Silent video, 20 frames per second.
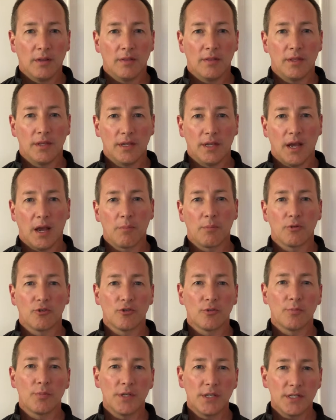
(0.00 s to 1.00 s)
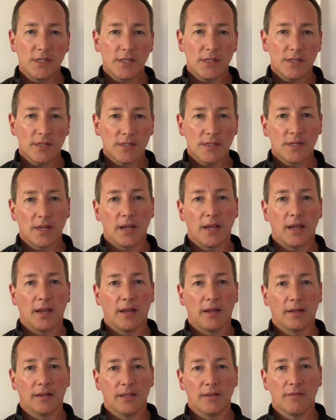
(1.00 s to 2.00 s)
the upper trapezius
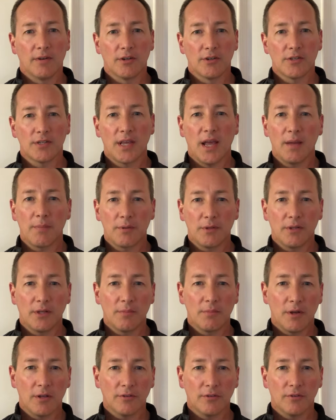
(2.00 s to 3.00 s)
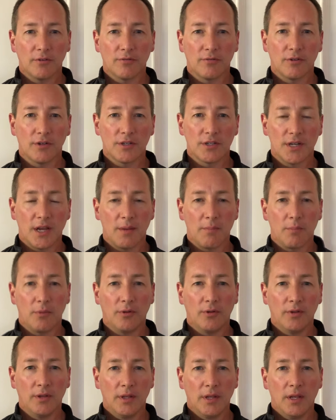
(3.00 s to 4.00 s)
and levator scapulae muscles, for
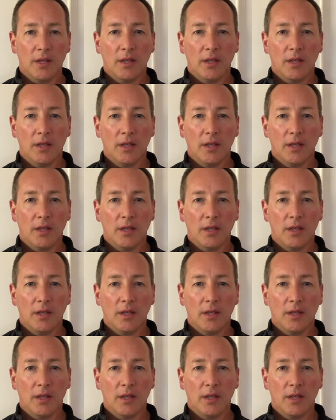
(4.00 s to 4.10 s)
example,